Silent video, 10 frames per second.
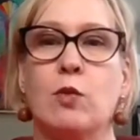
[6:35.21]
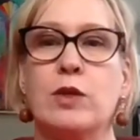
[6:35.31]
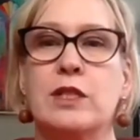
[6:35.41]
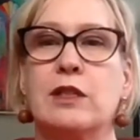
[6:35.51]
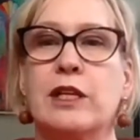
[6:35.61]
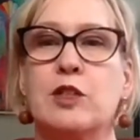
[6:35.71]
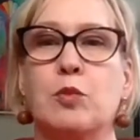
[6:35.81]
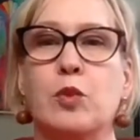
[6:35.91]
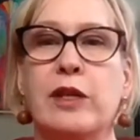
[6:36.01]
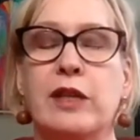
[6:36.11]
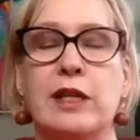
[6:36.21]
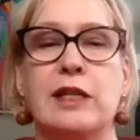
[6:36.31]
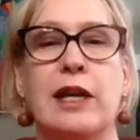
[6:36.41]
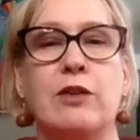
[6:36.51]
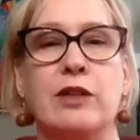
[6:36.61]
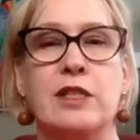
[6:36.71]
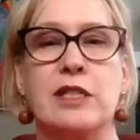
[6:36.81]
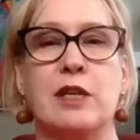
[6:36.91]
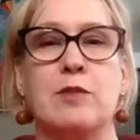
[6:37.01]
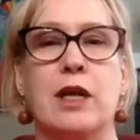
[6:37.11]
What's it like to breathe in and out at the
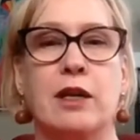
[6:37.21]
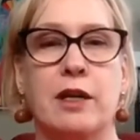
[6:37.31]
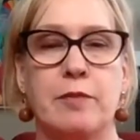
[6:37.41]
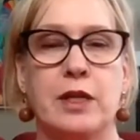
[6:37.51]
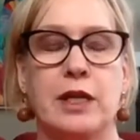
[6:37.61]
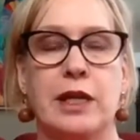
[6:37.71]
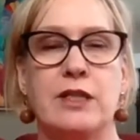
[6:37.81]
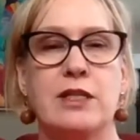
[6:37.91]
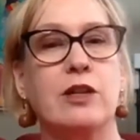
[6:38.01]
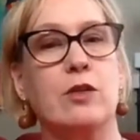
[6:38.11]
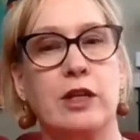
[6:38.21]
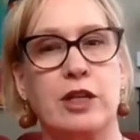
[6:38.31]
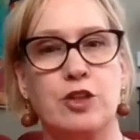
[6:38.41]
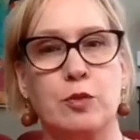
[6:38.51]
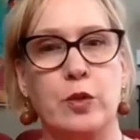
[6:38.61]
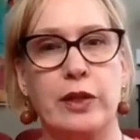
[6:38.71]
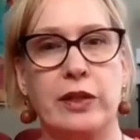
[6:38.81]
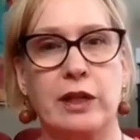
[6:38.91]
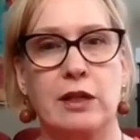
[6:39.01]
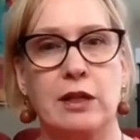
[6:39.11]
same time and synchronize your breathing?